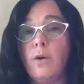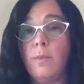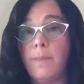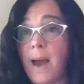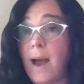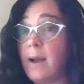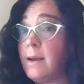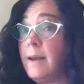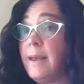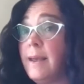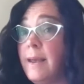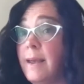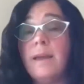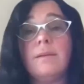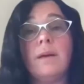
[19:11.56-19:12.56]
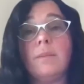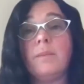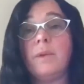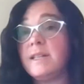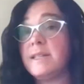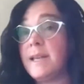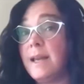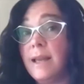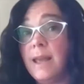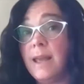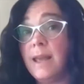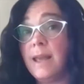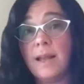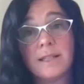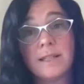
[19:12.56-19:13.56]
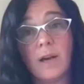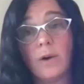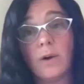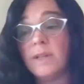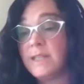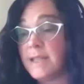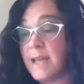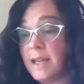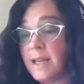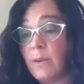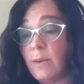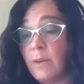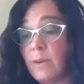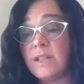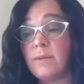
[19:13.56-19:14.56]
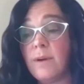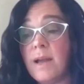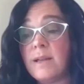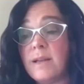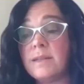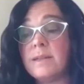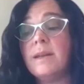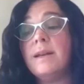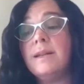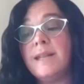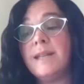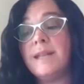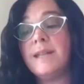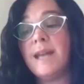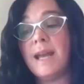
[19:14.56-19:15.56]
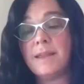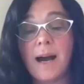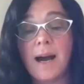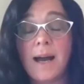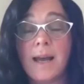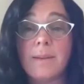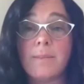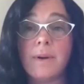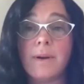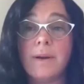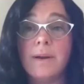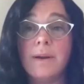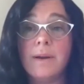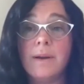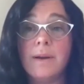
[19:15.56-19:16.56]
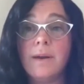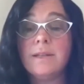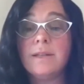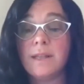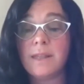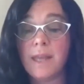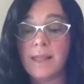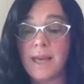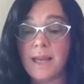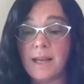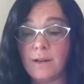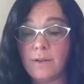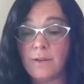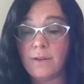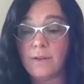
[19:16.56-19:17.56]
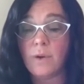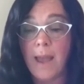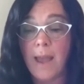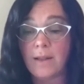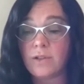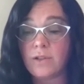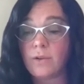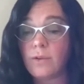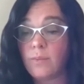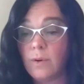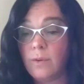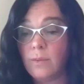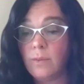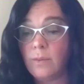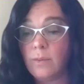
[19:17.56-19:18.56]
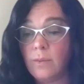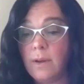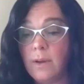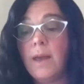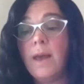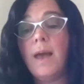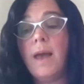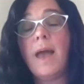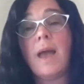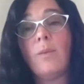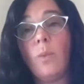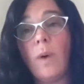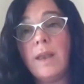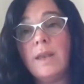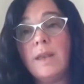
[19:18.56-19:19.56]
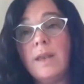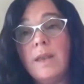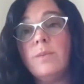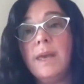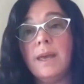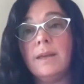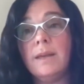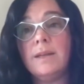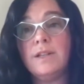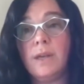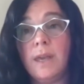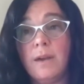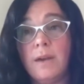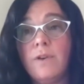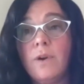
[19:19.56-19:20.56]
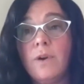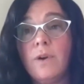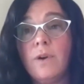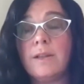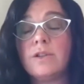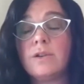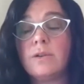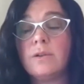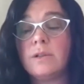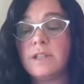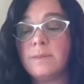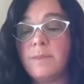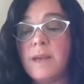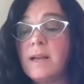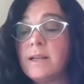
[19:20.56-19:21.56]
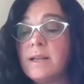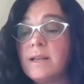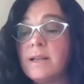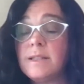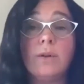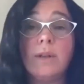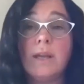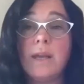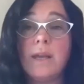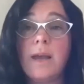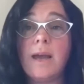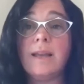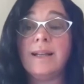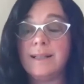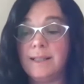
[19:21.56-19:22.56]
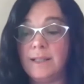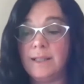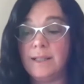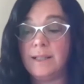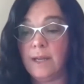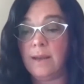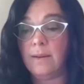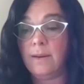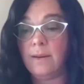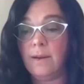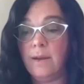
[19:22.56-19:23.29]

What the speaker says: Go back again. I'm going to say it again, slow and steady wins the race. Take the time to think that interview answer through. And when you begin to give your answer, speak slowly and clearly.